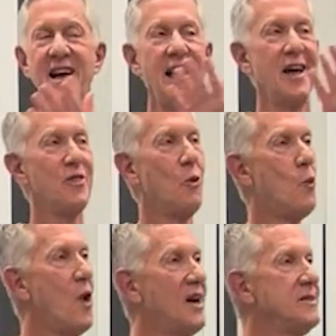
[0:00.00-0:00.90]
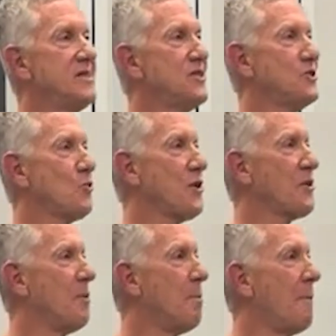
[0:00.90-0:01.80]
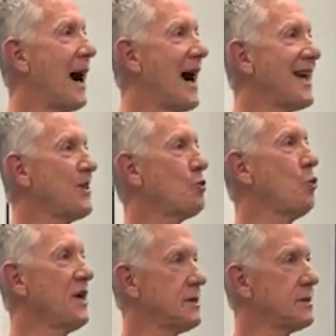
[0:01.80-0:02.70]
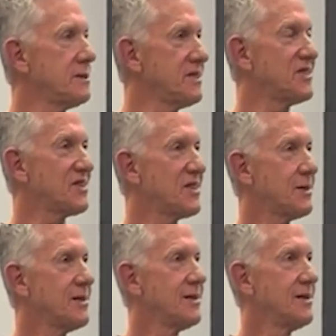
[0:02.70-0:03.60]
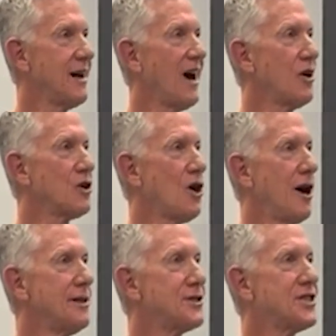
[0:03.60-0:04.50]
And the ones where the mind wins are called